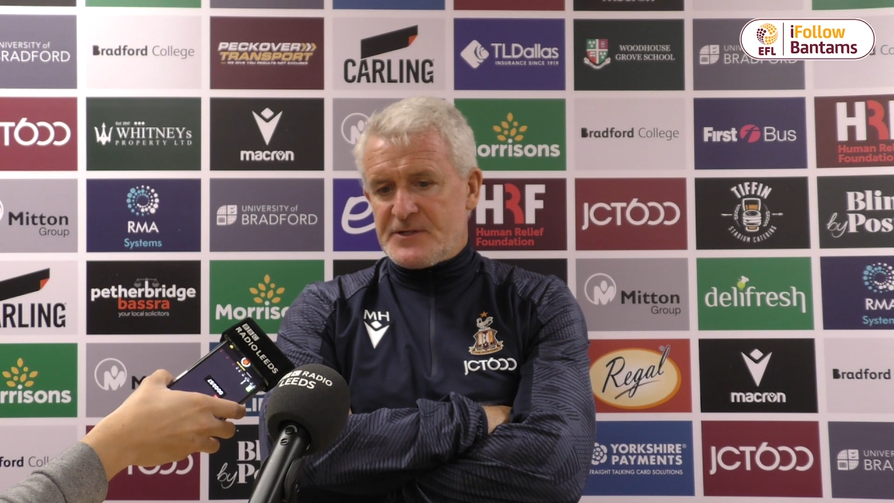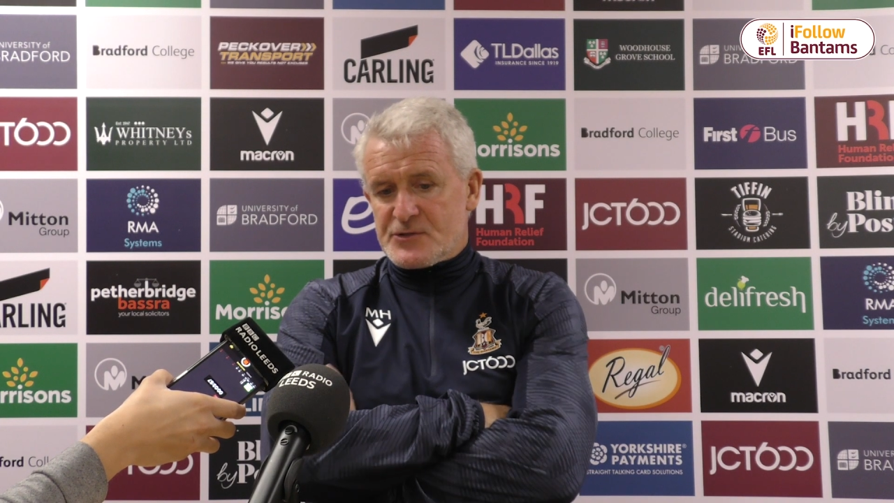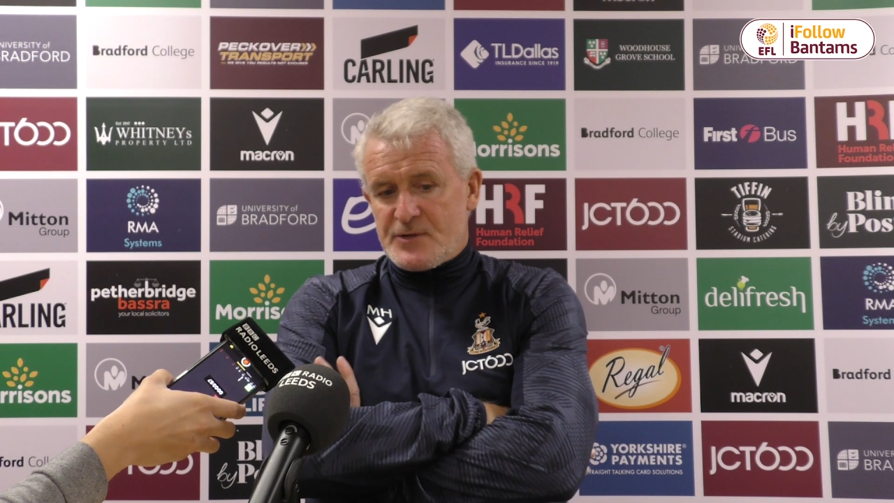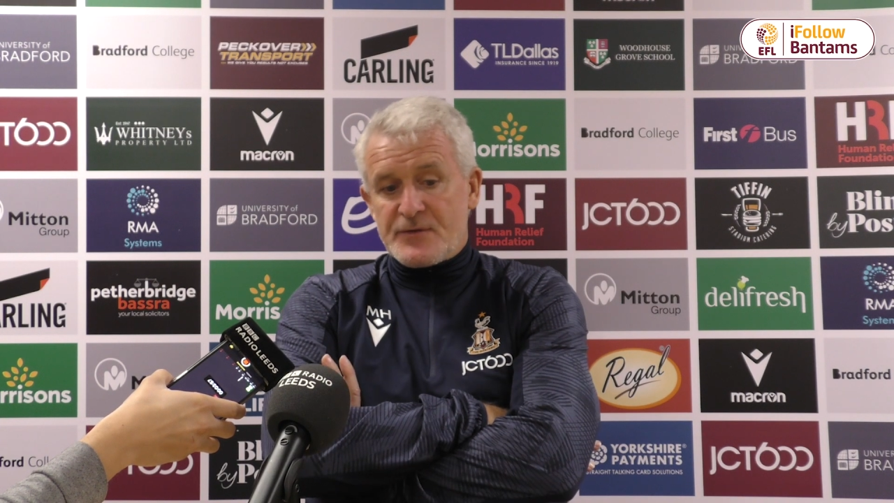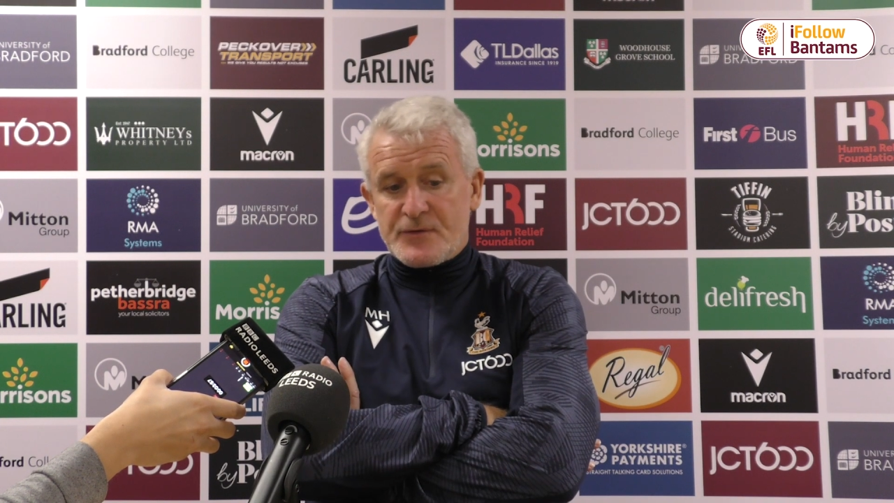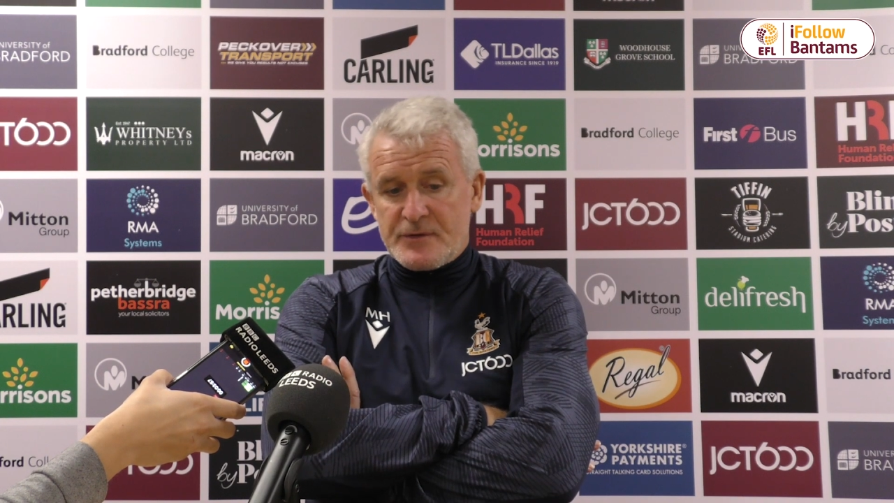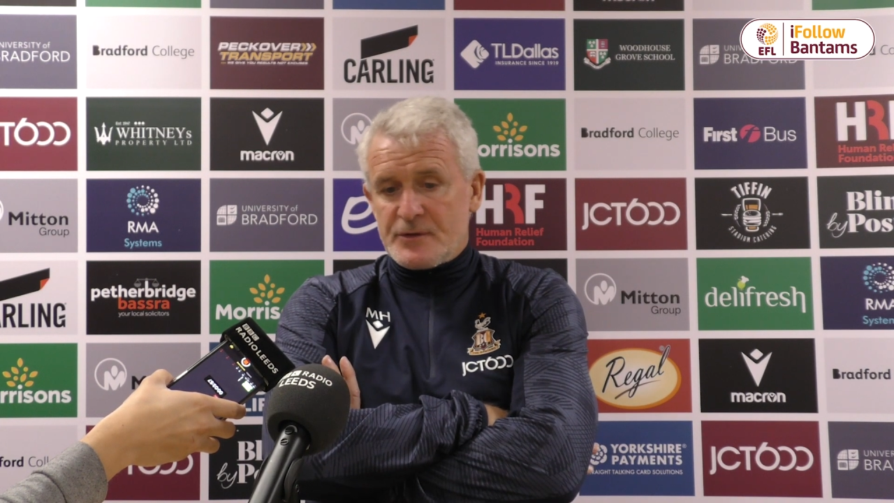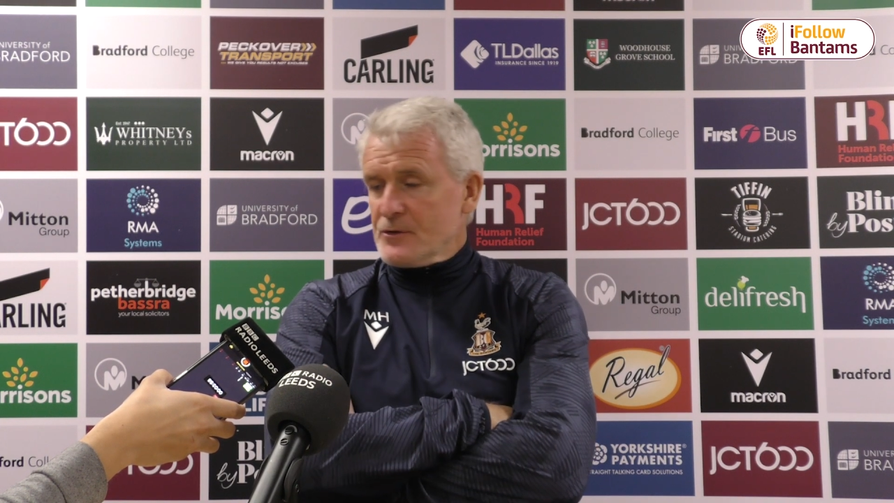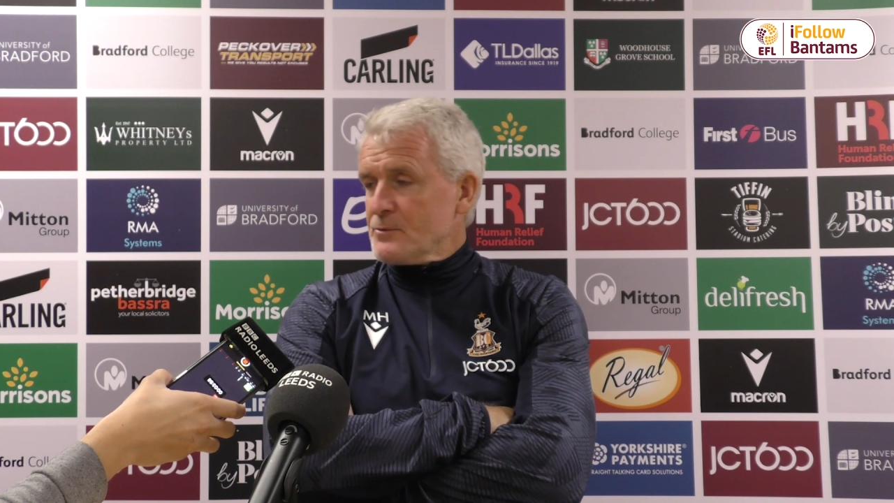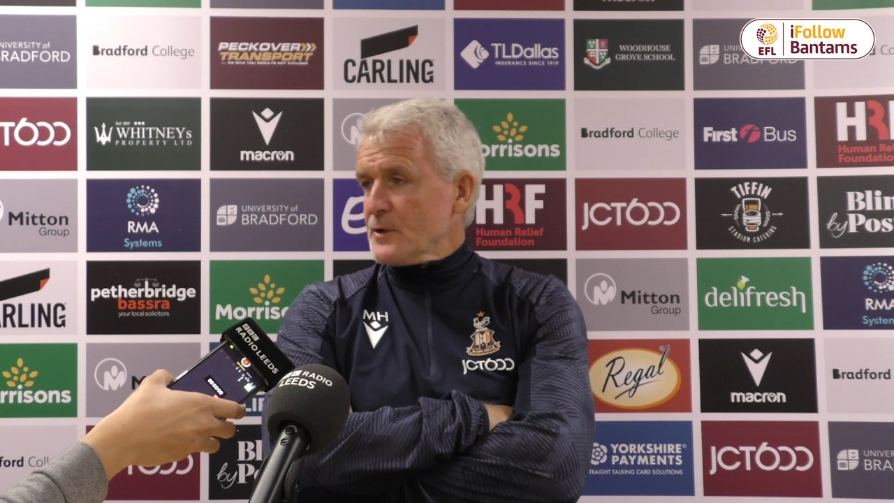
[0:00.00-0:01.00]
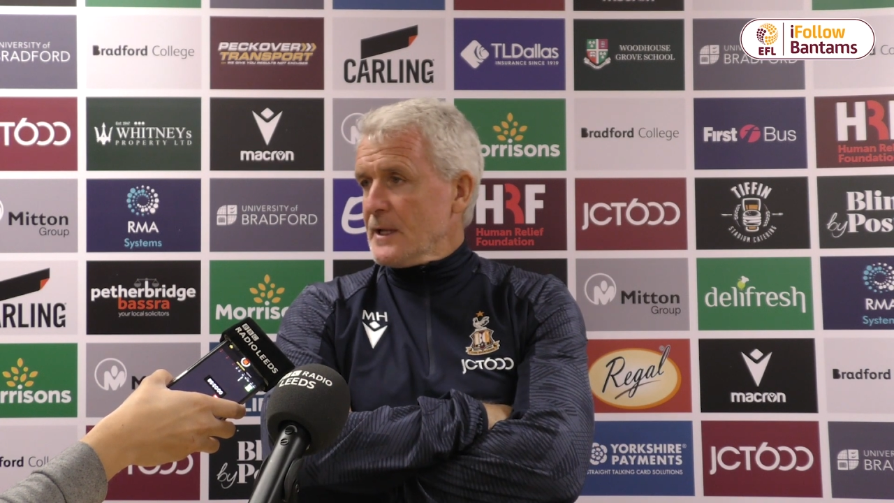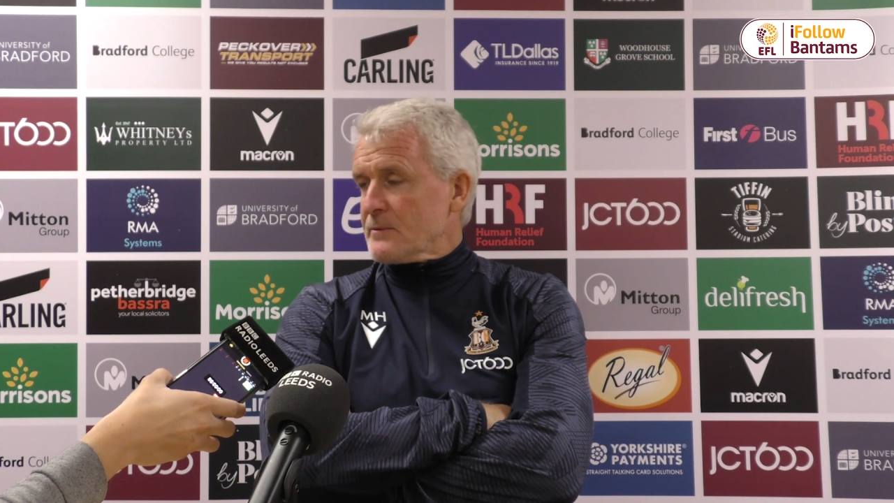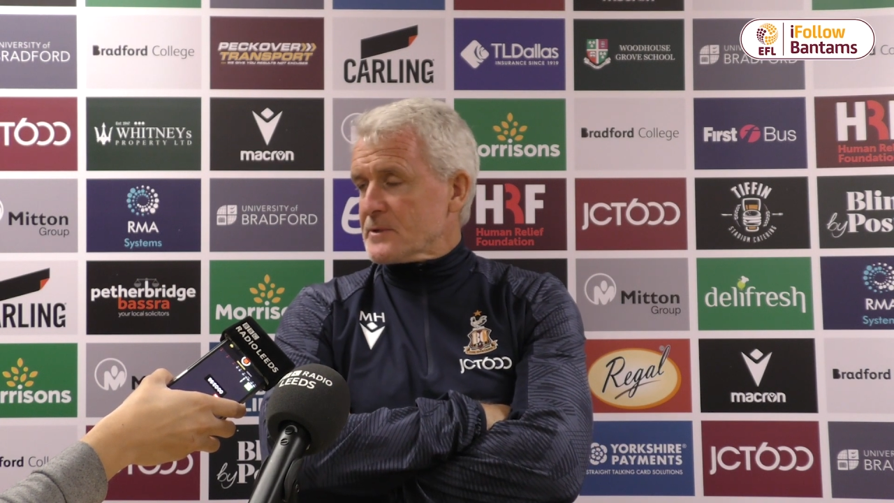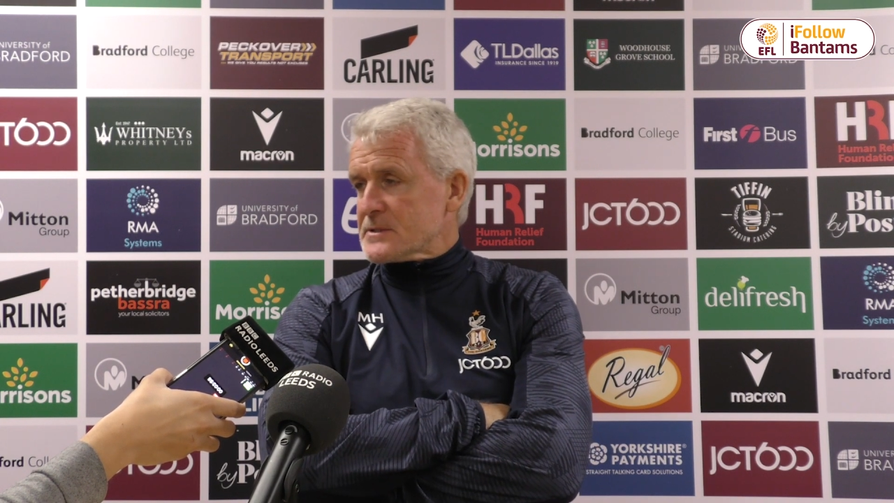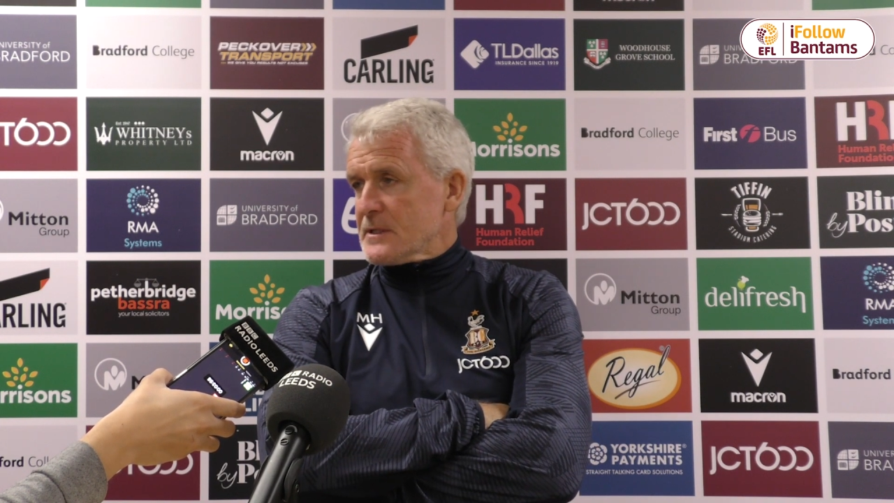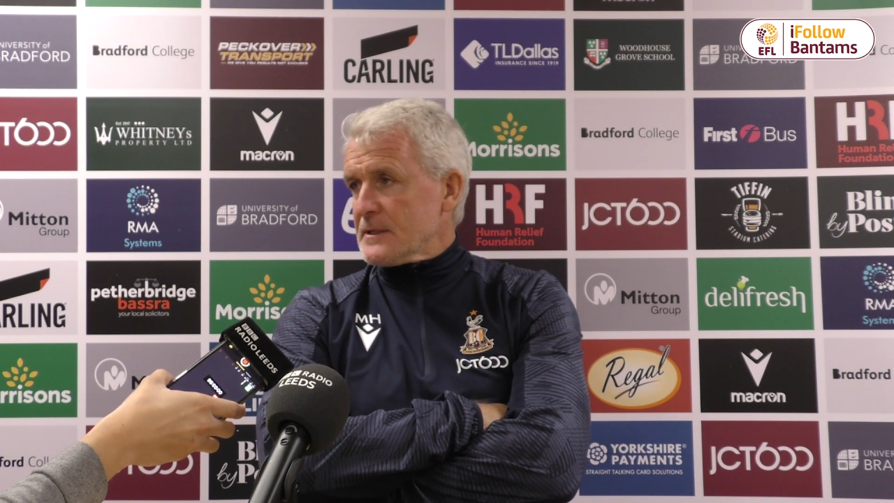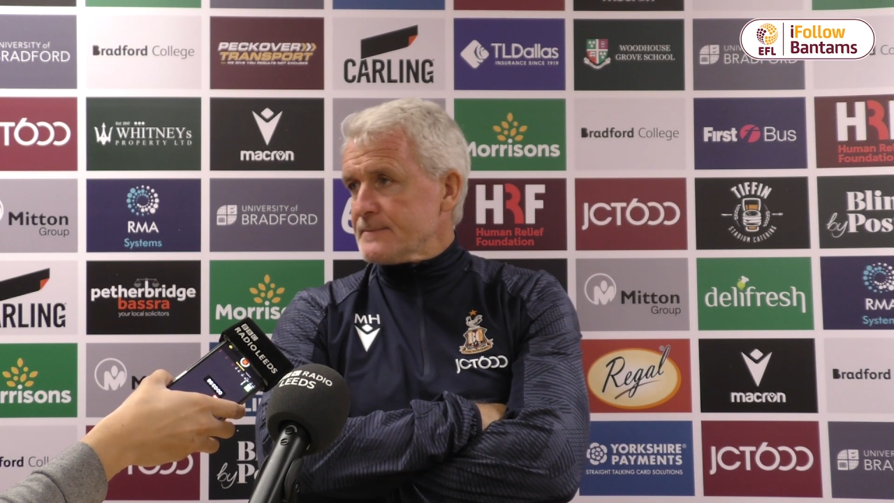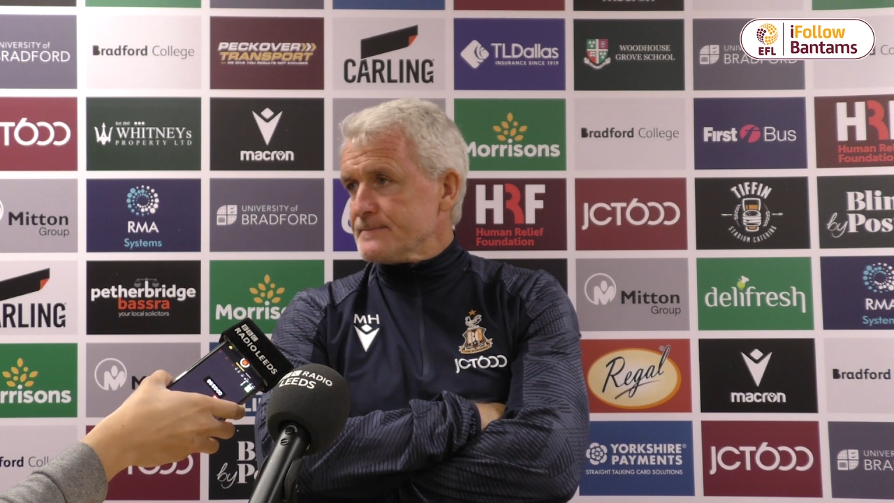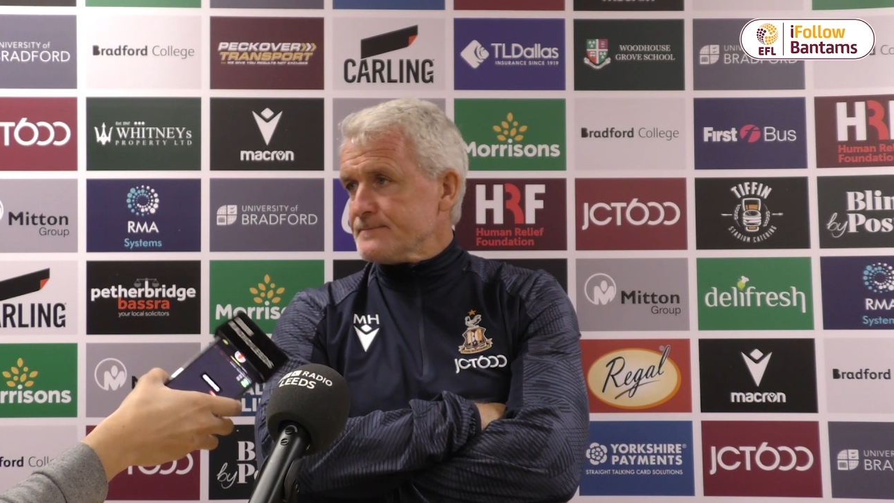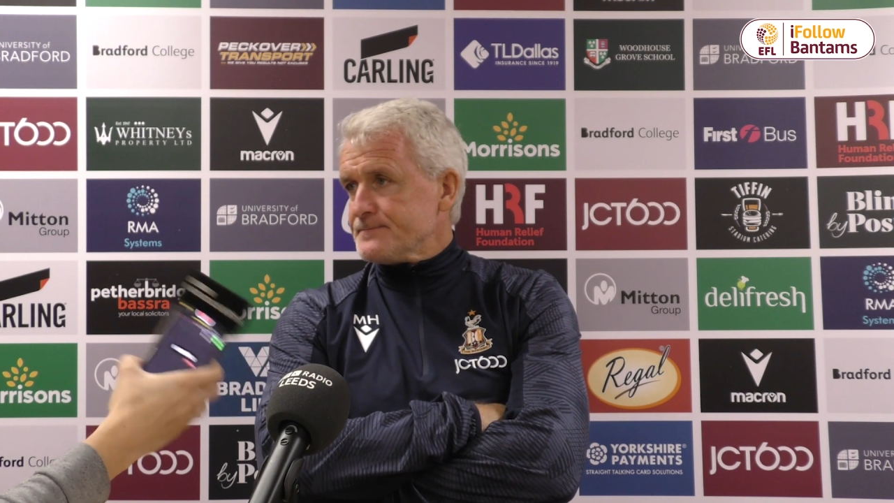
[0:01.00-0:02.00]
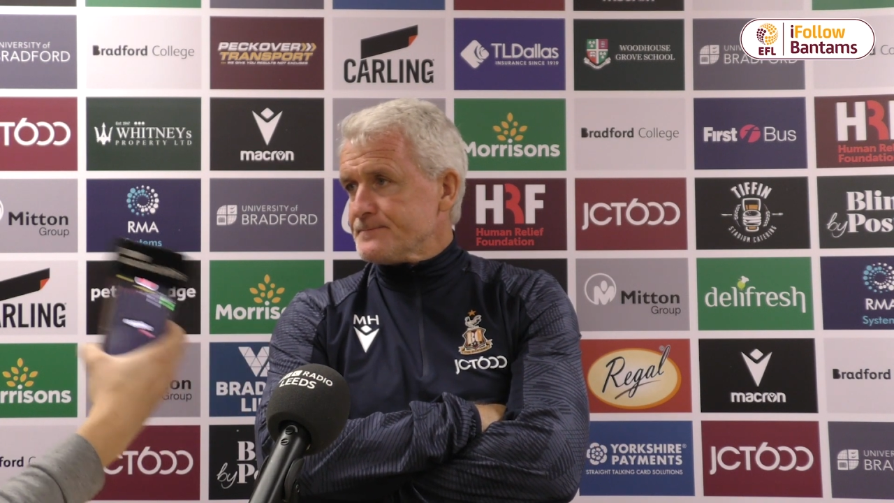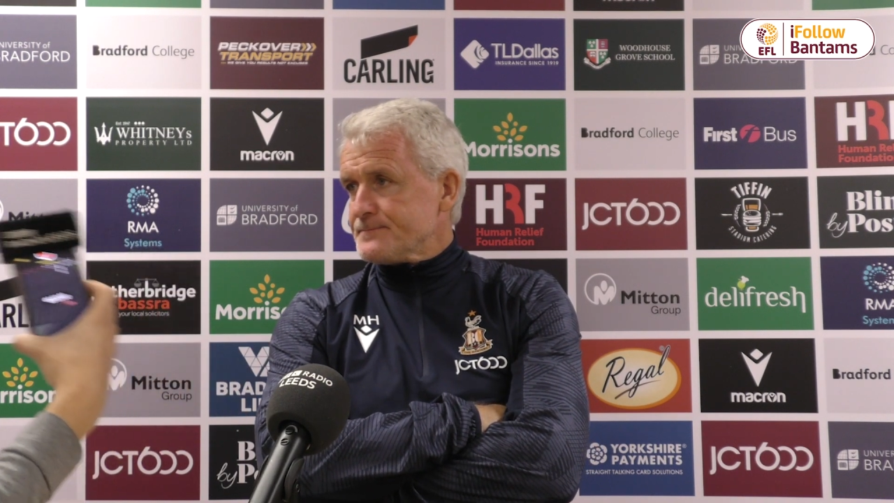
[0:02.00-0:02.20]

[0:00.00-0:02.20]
the strength of the group will help us in that.